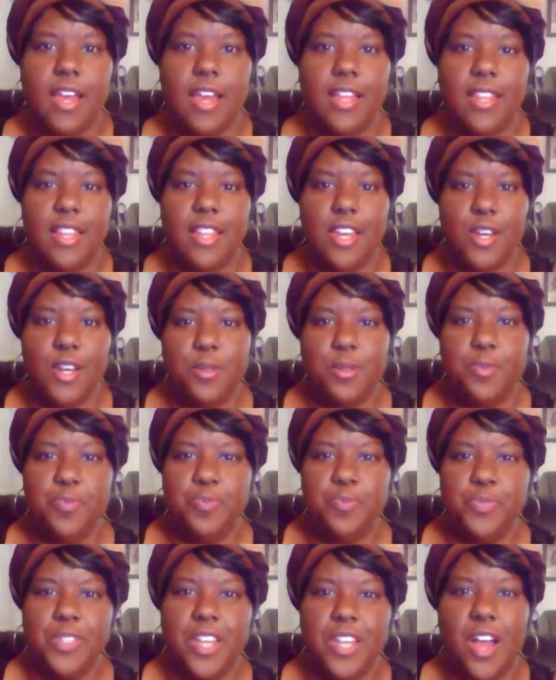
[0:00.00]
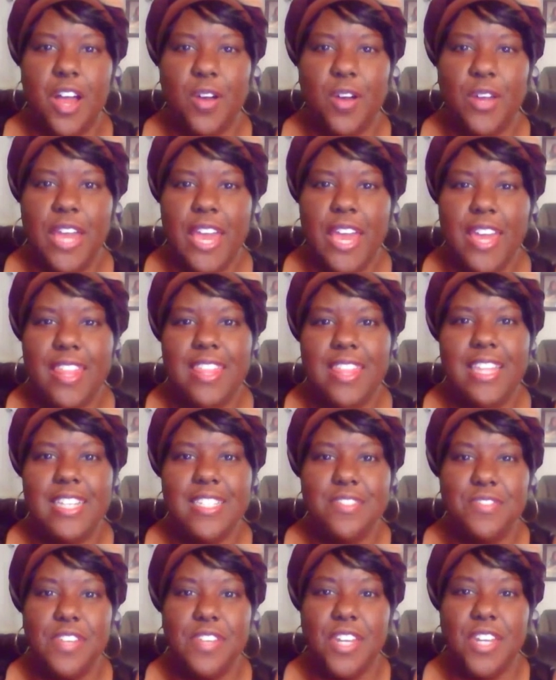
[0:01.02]
Hello. Okay,
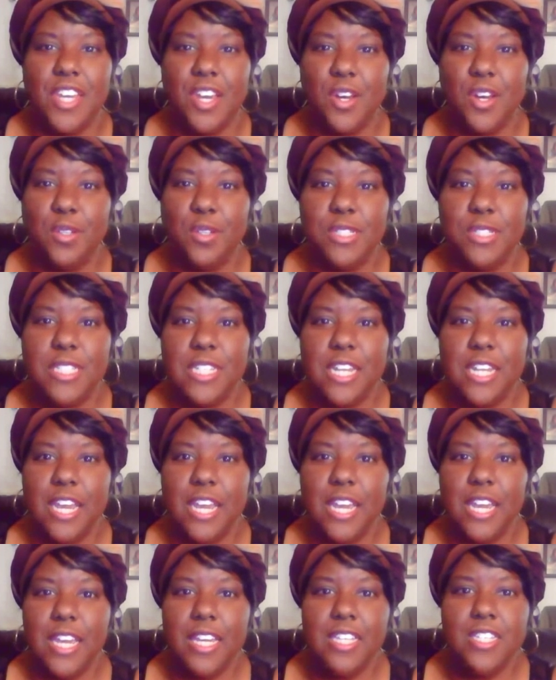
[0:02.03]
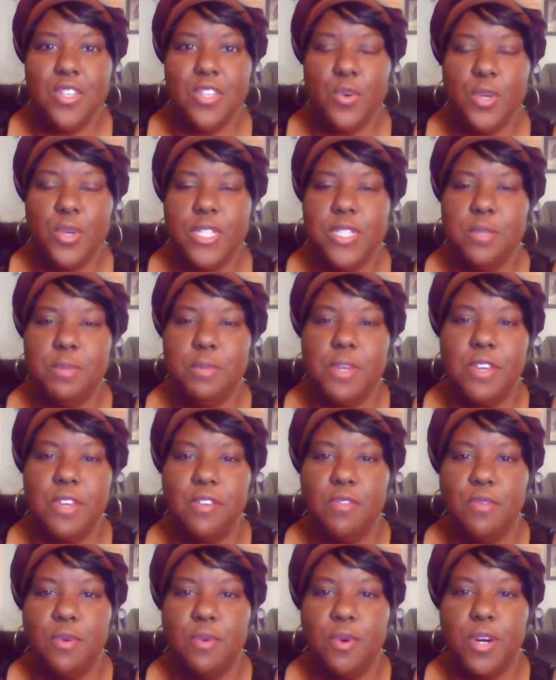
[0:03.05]
this video today is going to be
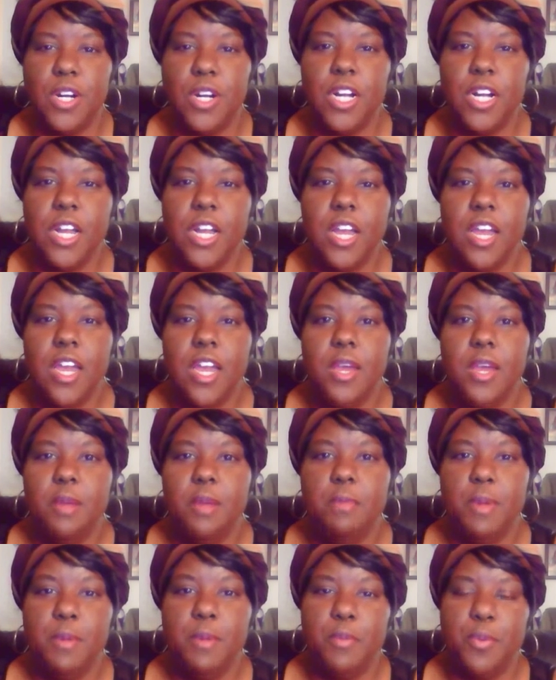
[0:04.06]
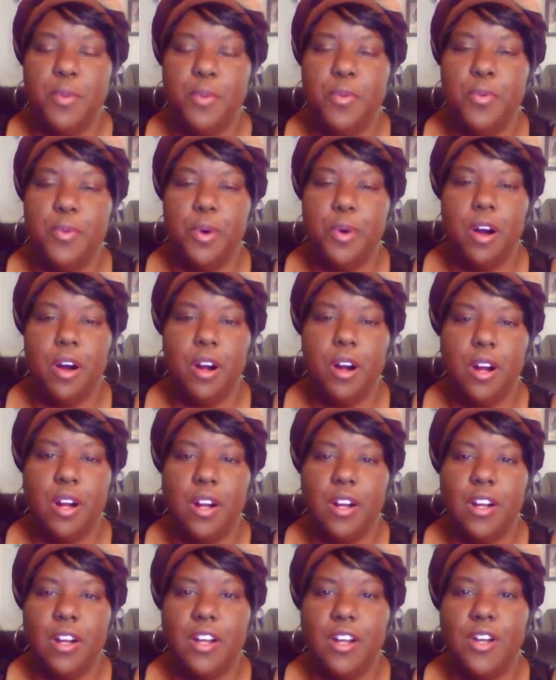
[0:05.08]
for people who
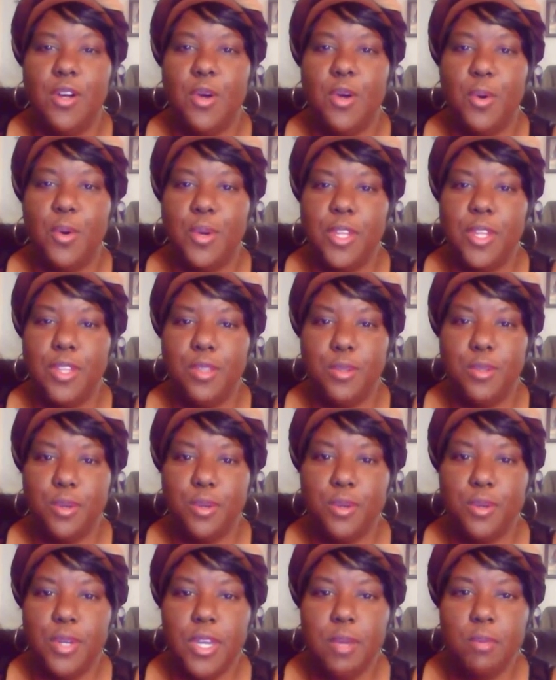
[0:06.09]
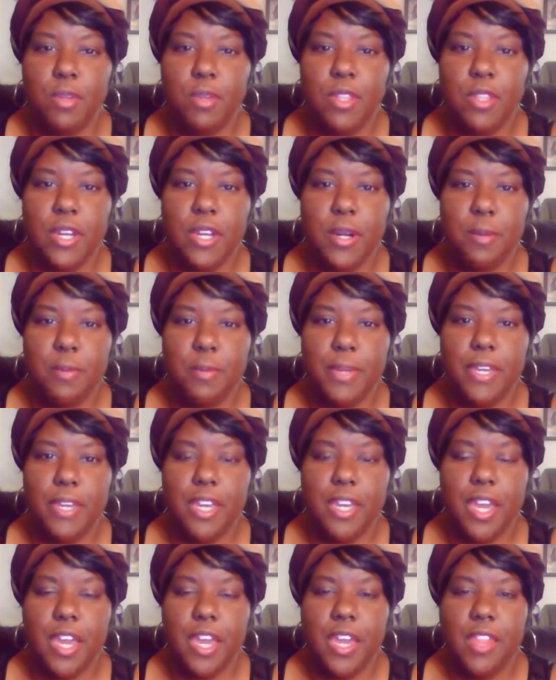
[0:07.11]
are going through
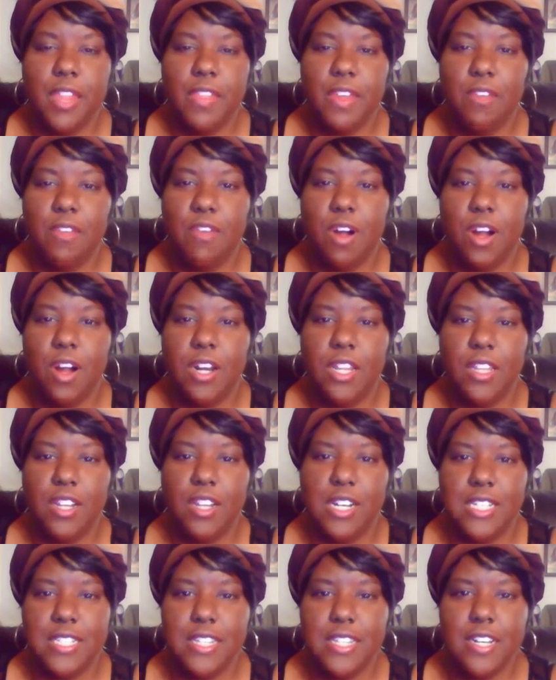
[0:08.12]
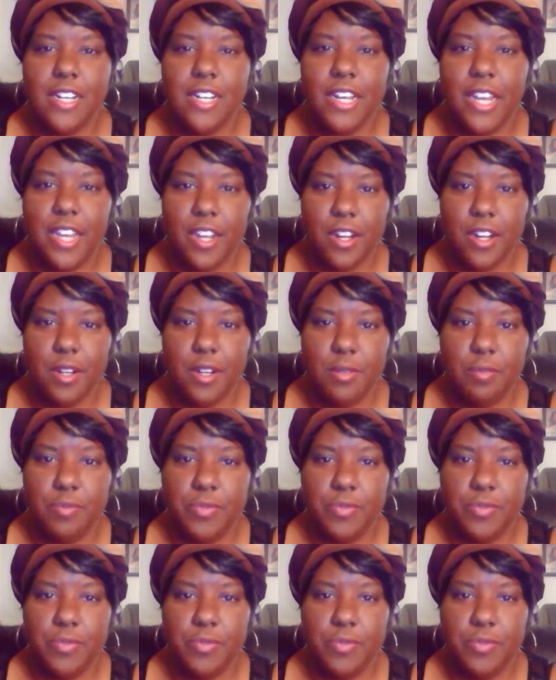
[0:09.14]
chemotherapy and they've already lost their hair.